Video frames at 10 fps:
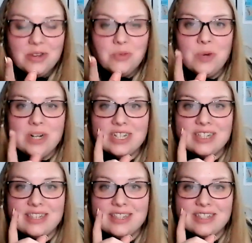which
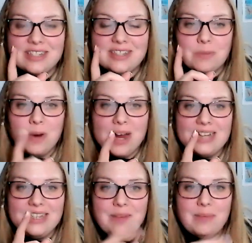is
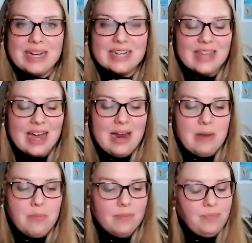surprising because
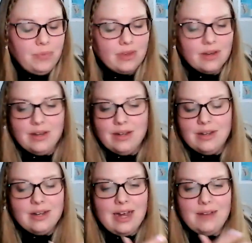I'm.
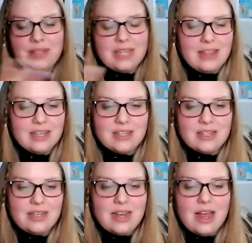I've said this
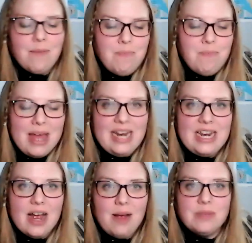many
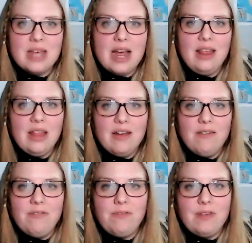times. I
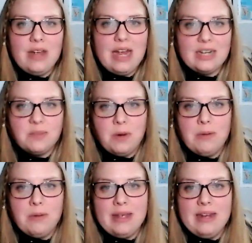love ex
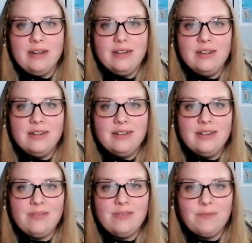bourbon
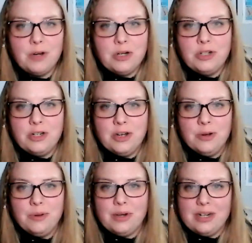virgin
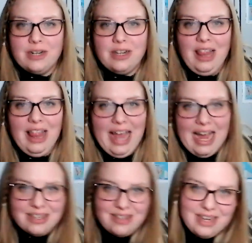oak
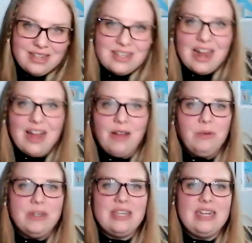classic mm-hmm. style
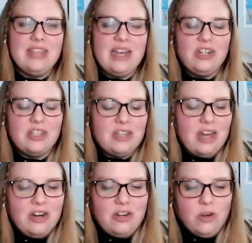whiskeys. I just
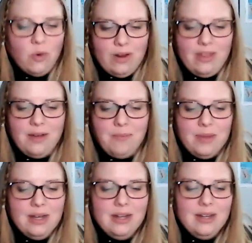adore them.
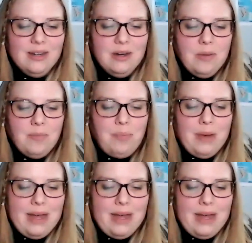Yeah. Same